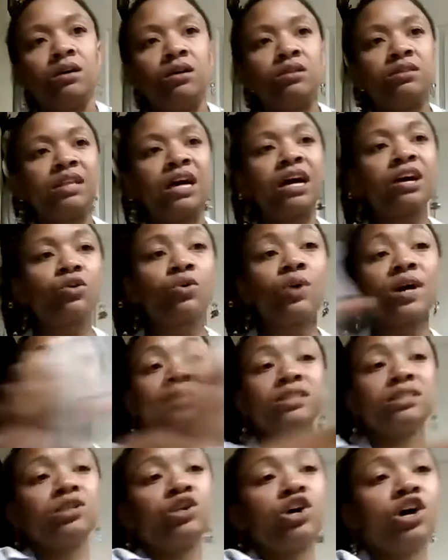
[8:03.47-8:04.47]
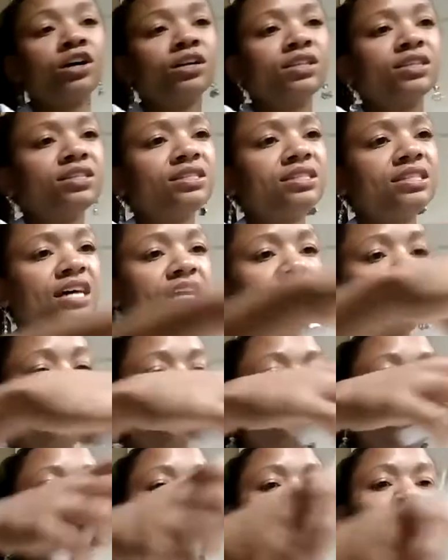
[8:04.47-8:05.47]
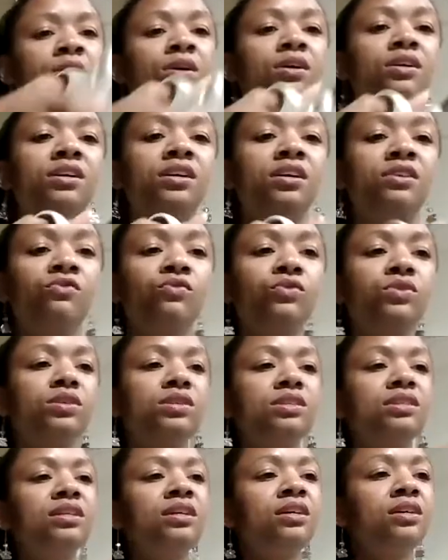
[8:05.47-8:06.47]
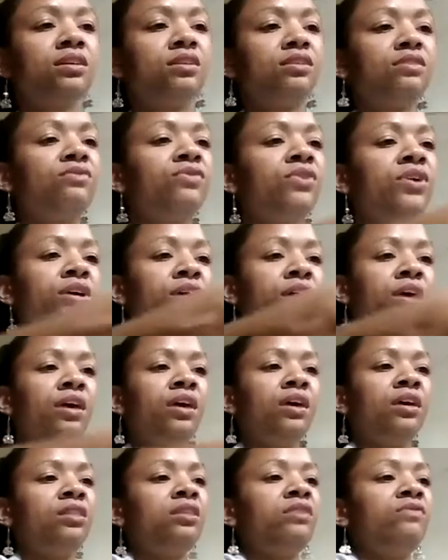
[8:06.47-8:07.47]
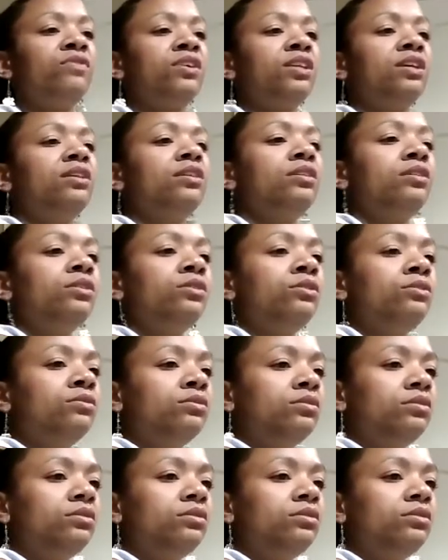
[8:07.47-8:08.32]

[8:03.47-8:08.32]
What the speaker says: Not quite as long this time, again, for the sake of the video.